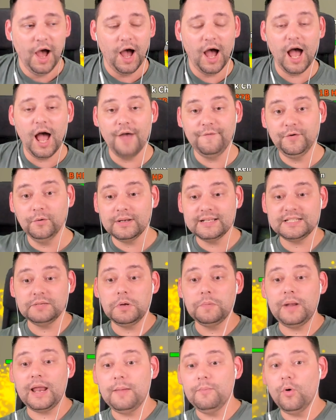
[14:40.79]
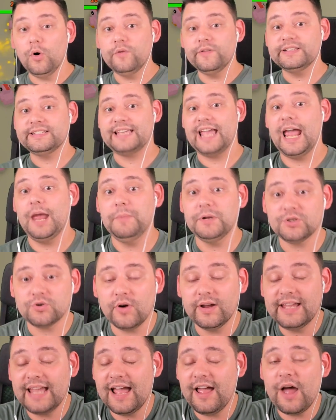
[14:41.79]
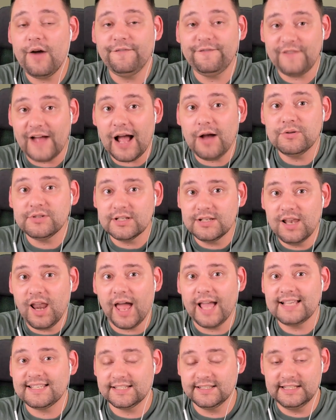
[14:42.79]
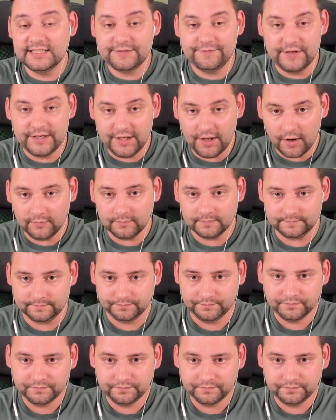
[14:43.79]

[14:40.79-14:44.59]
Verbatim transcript: Uh, if you want to see me play more of this game, let's try and get a thousand likes on this video.